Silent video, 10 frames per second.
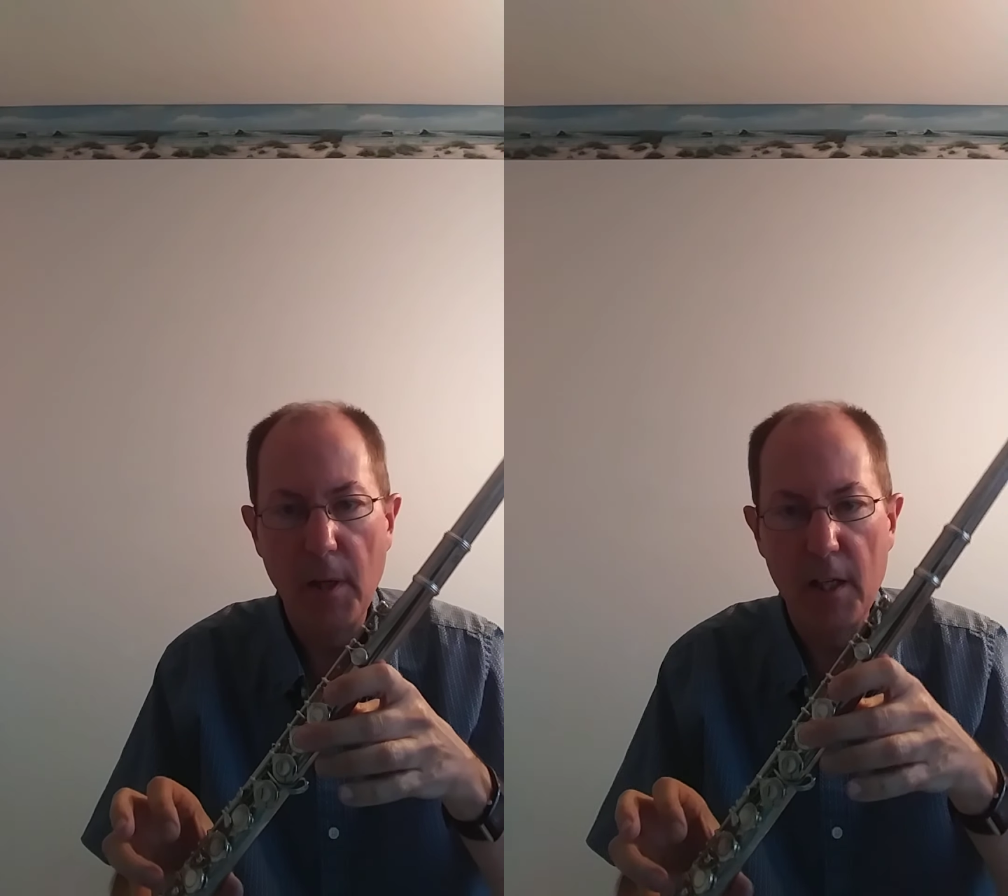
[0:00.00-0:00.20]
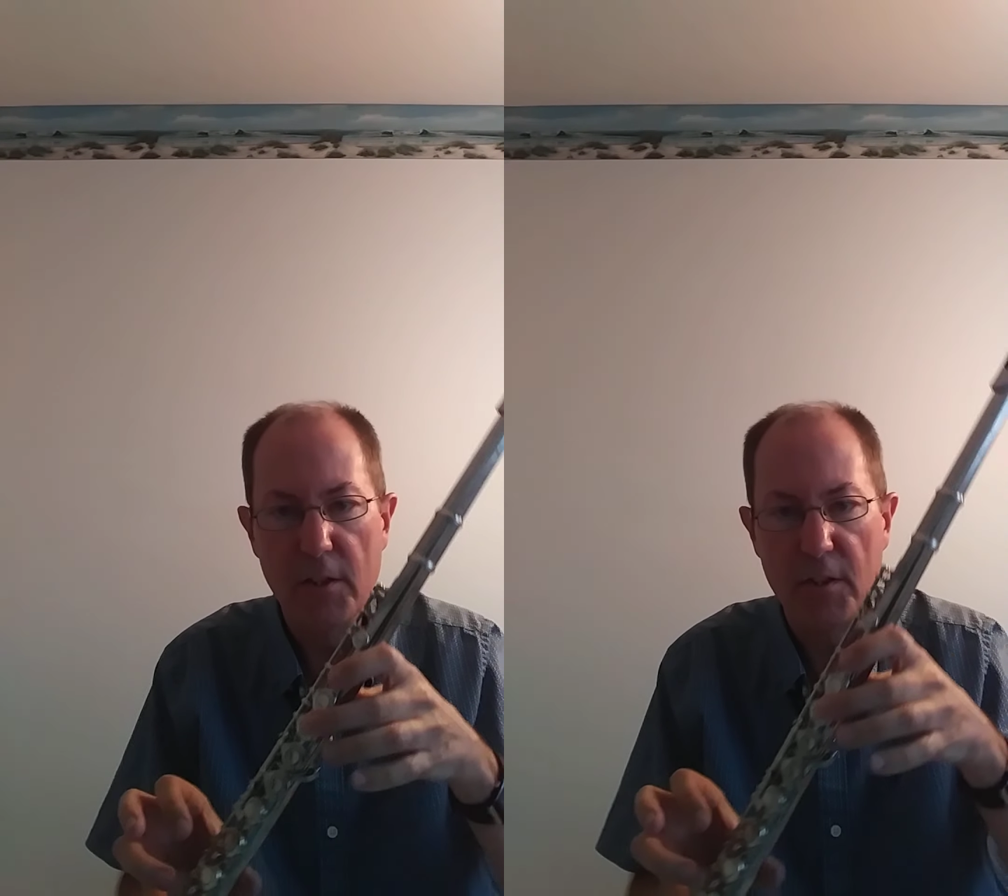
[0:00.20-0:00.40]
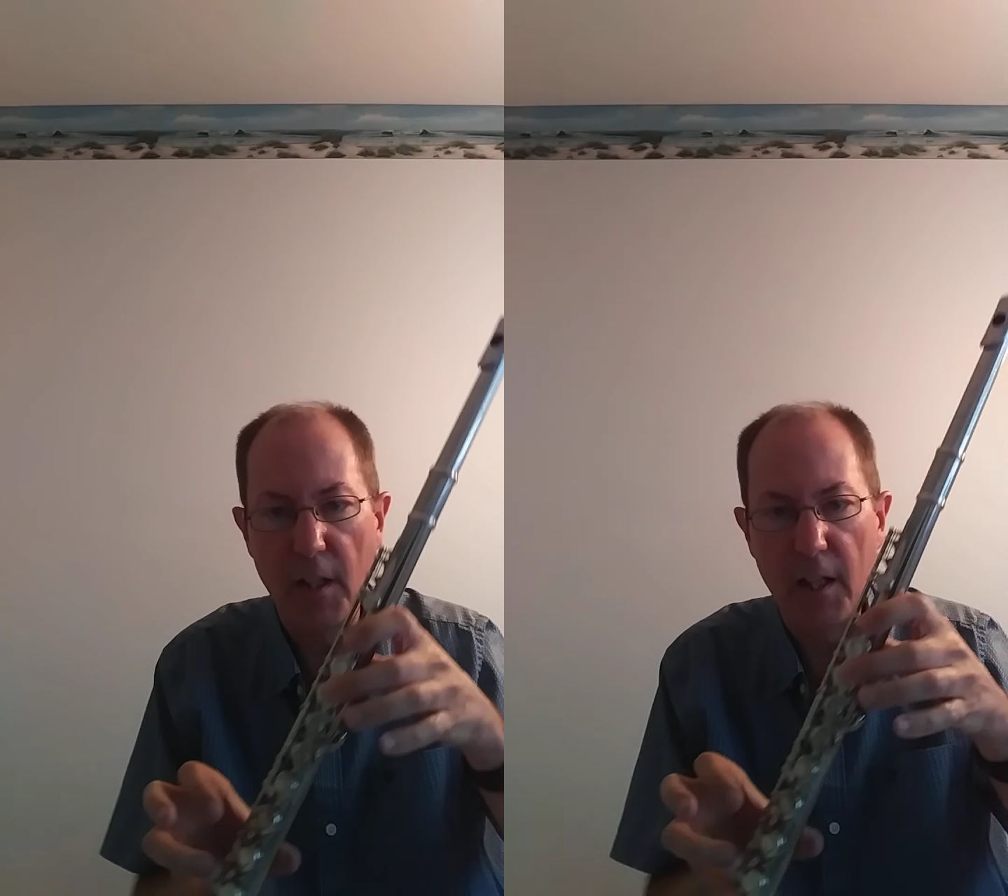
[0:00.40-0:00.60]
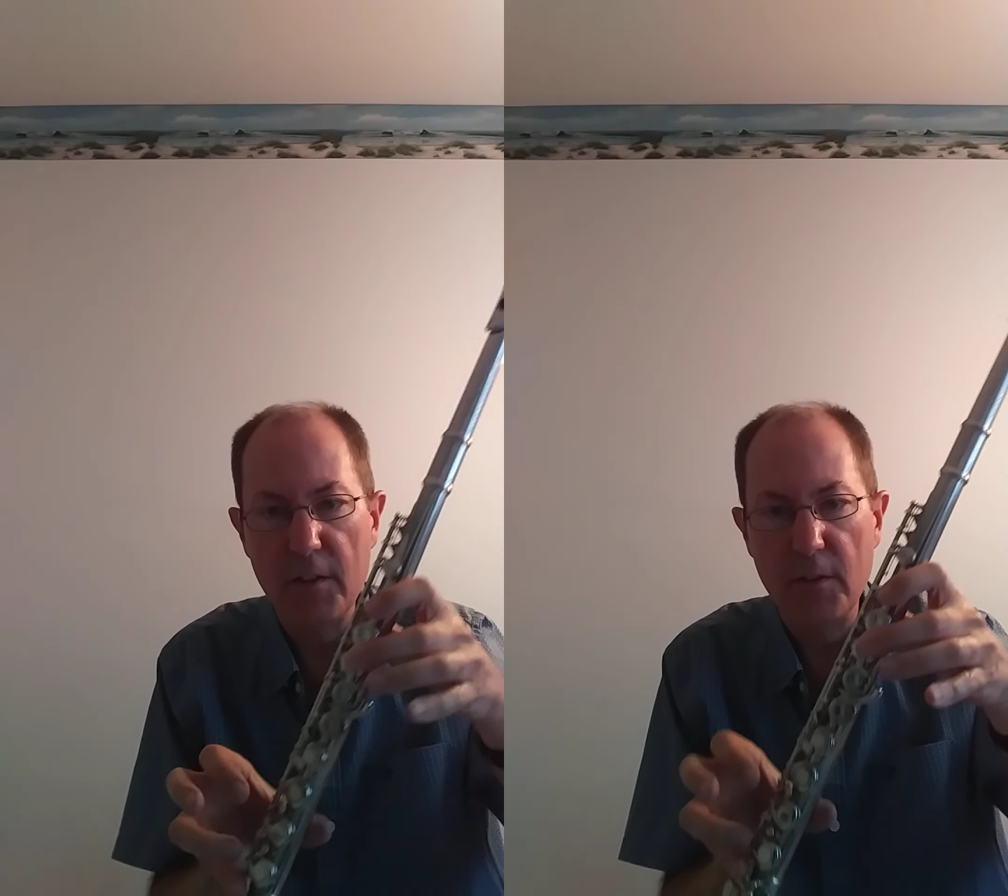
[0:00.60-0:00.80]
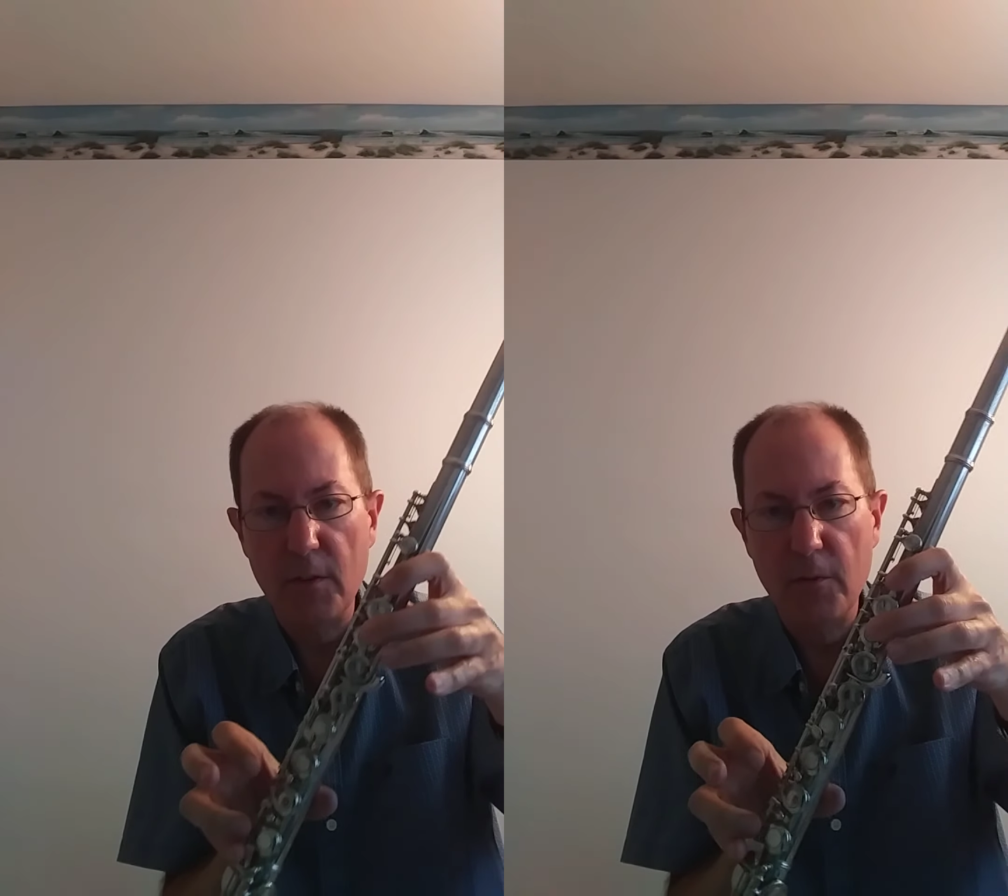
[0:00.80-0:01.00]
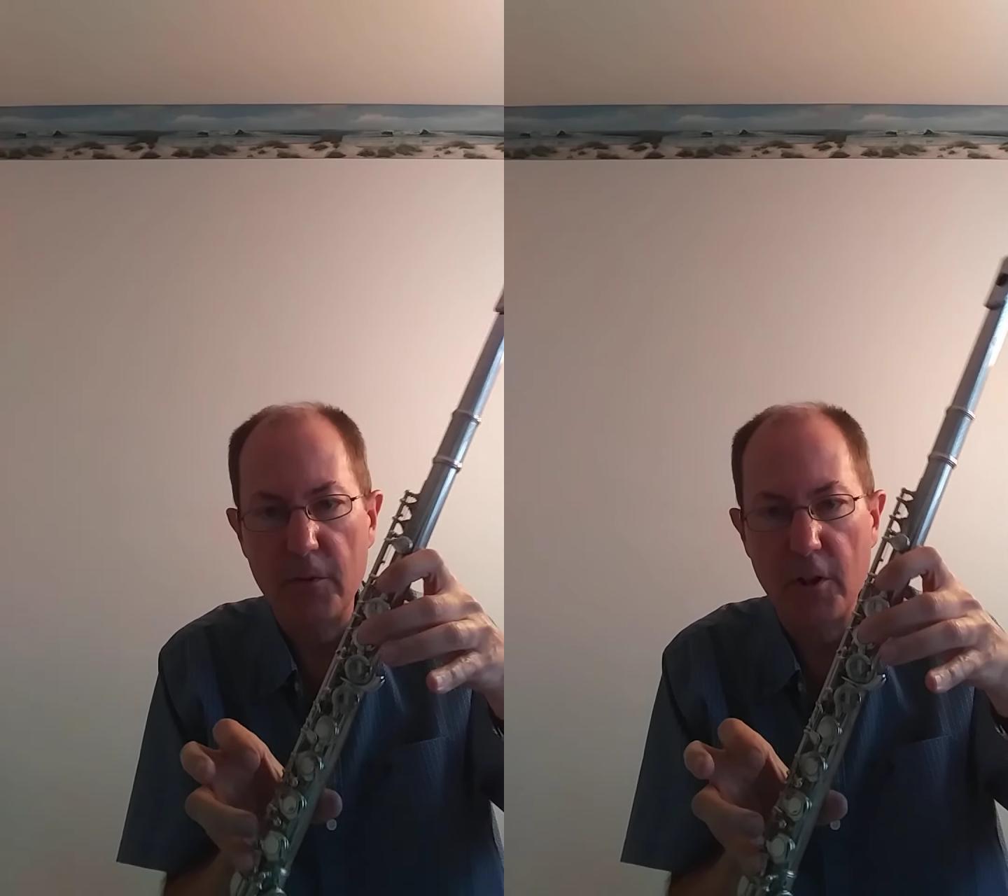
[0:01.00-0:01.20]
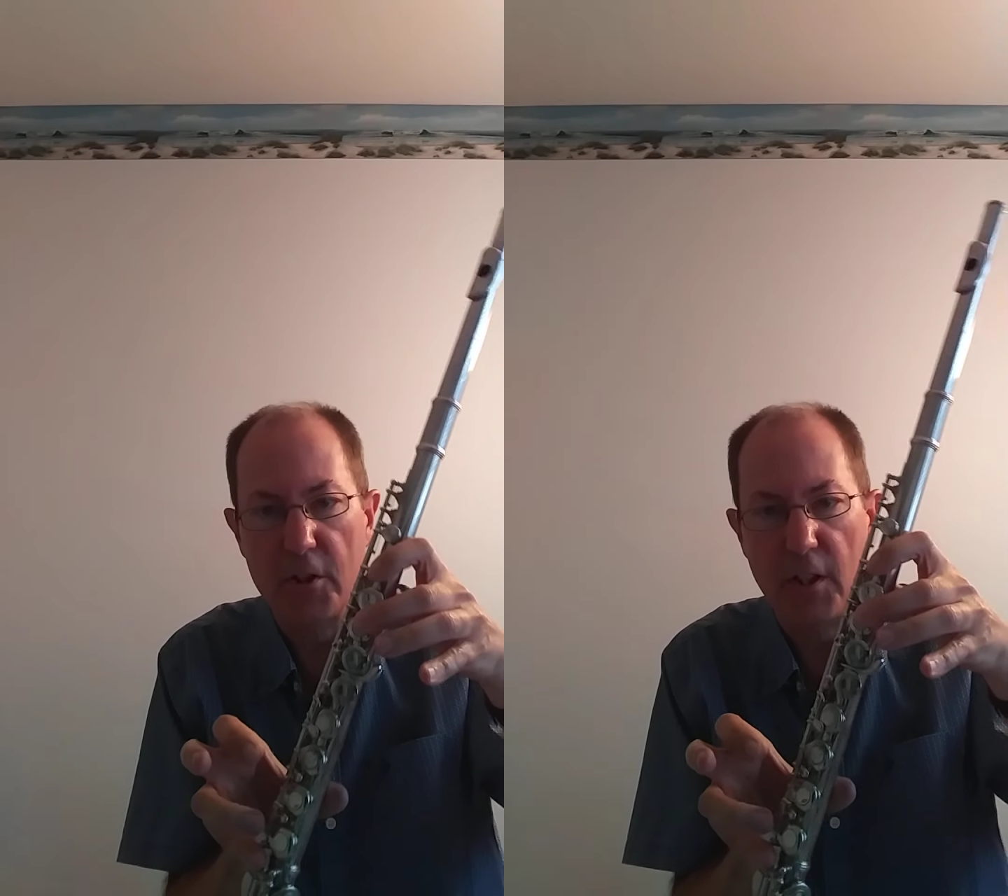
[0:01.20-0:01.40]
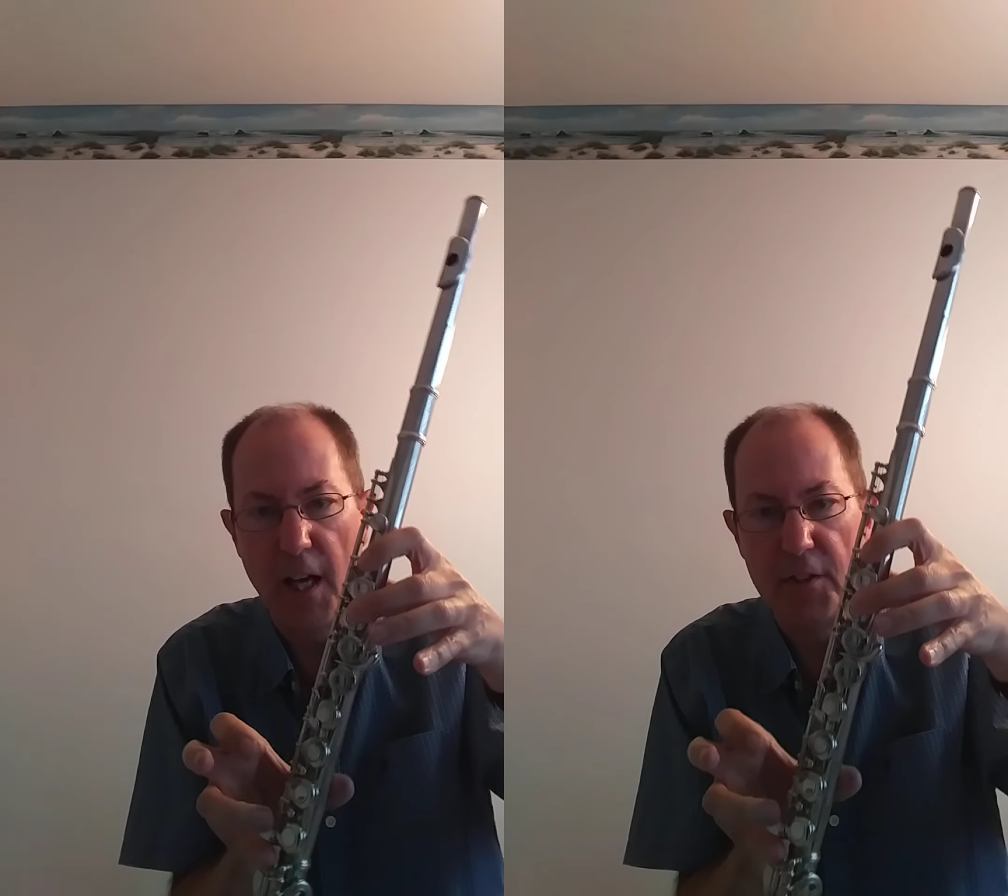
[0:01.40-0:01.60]
page 6,
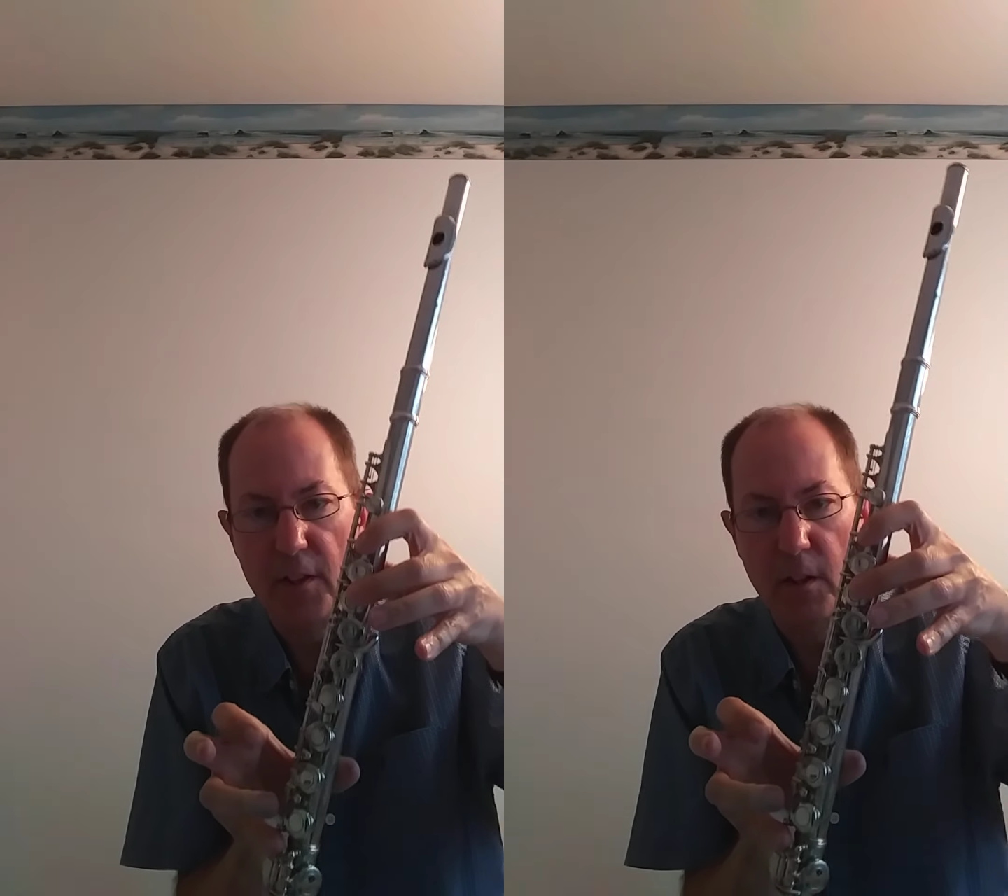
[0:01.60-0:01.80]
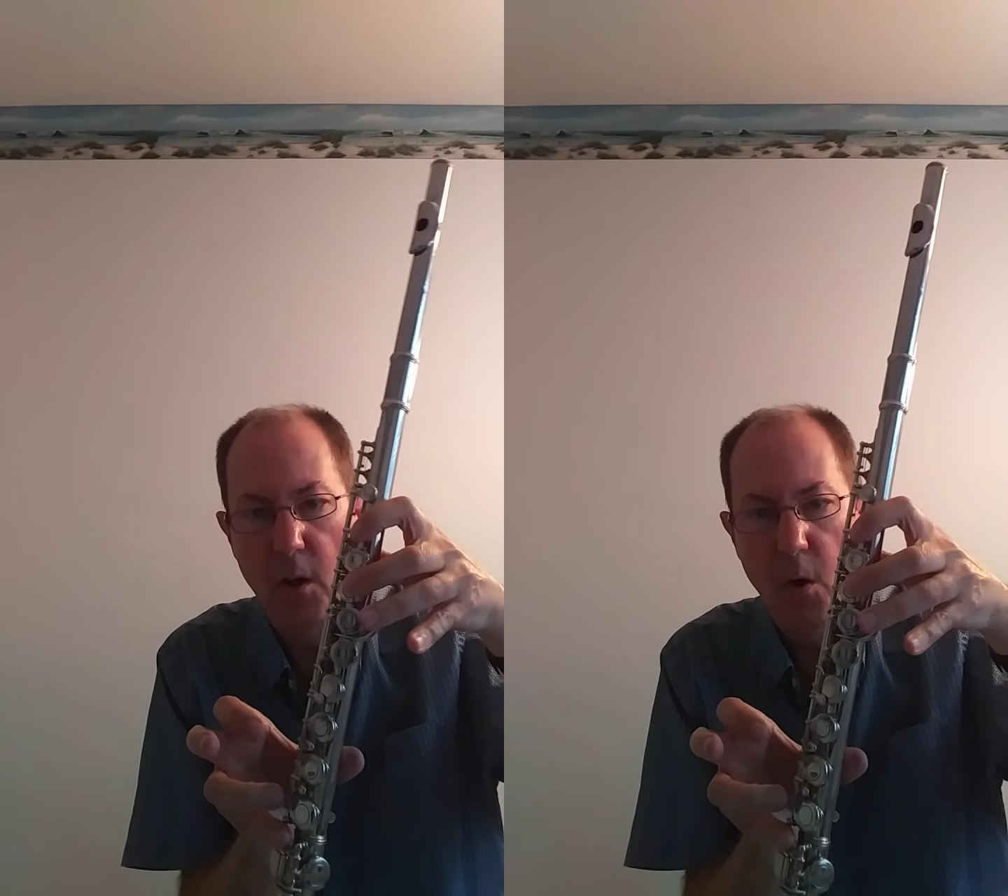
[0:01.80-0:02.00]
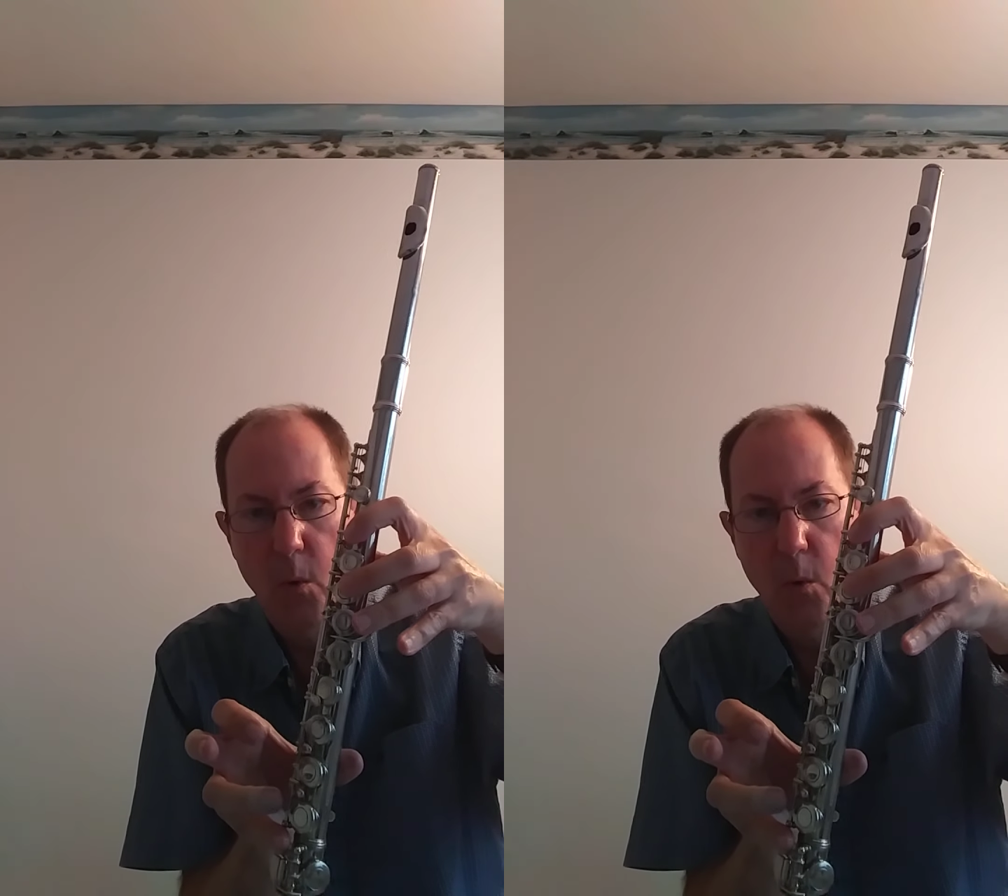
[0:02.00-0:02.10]
first lesson,